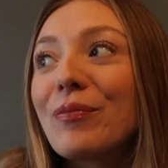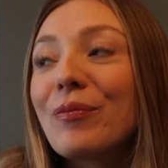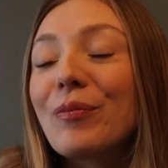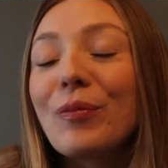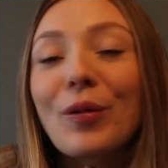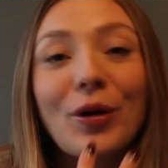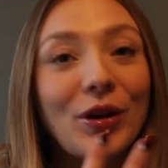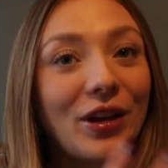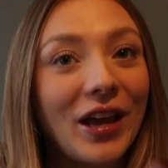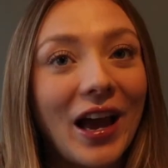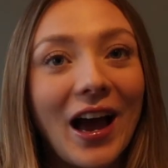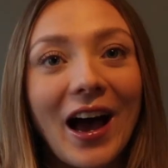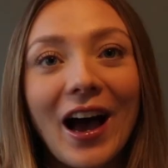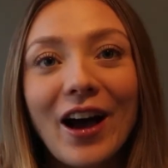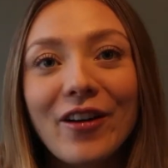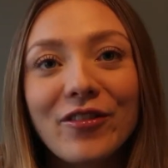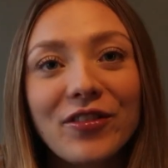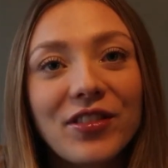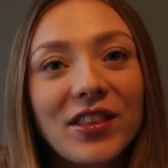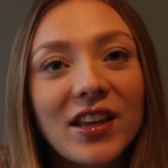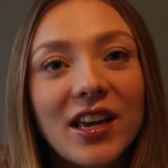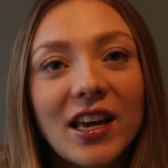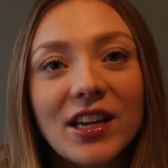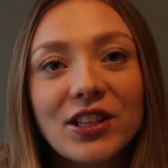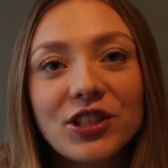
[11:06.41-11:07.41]
But yeah,
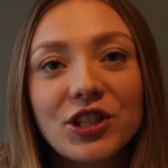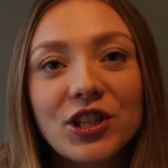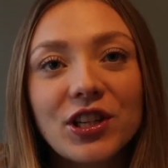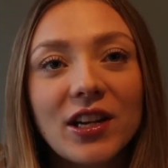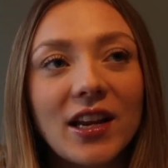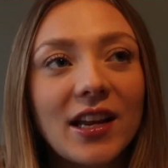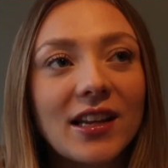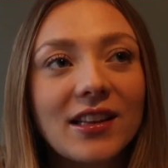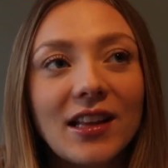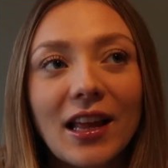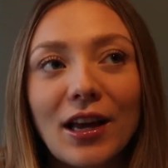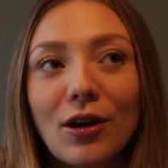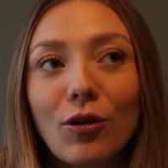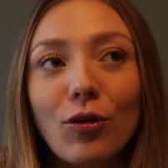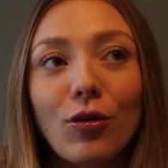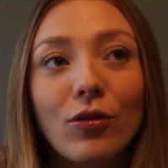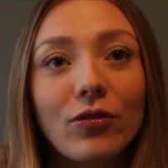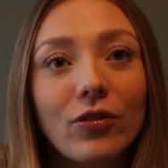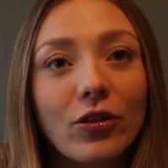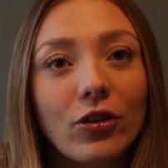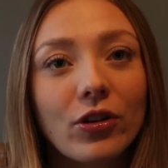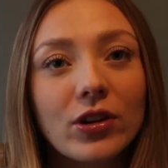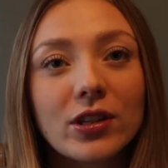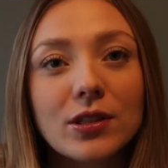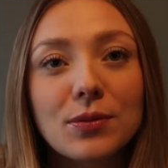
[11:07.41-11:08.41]
having the kitchen in like
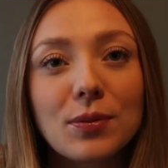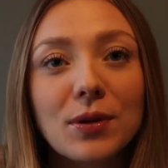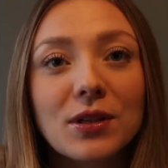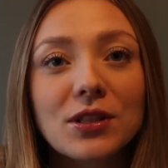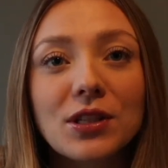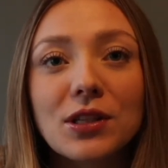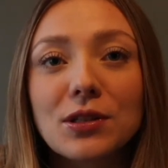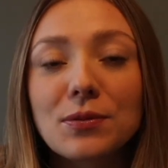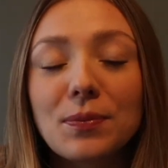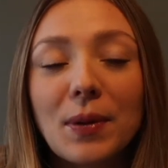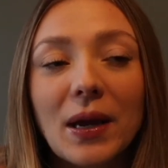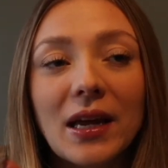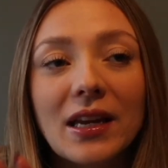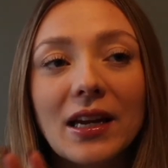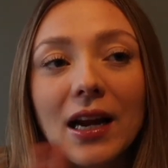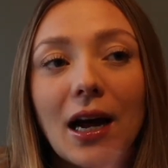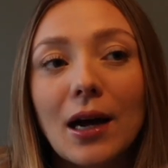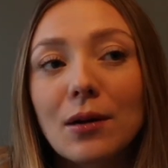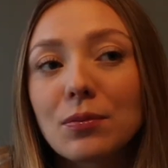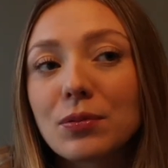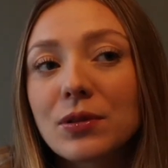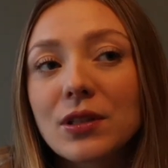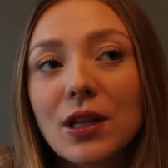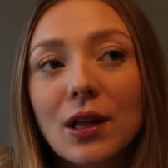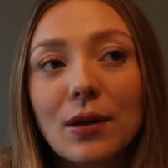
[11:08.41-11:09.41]
over Christmas has been
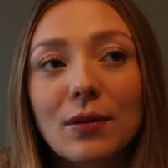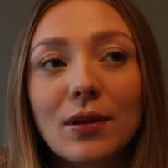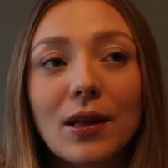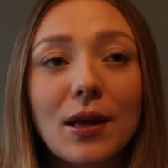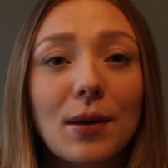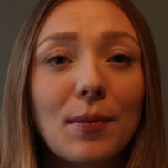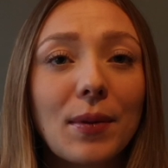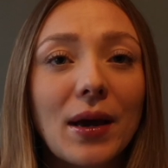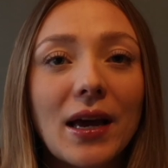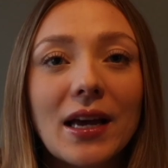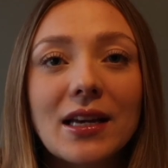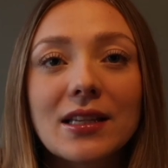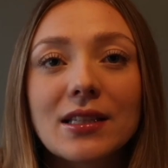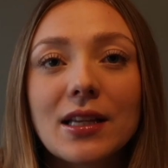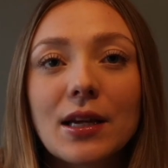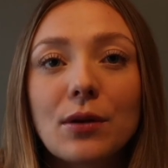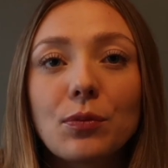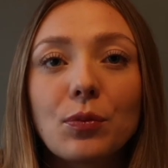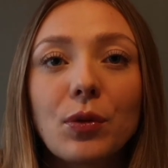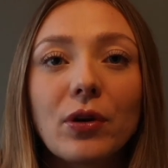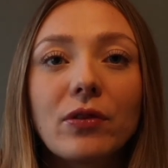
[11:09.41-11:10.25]
absolutely amazing.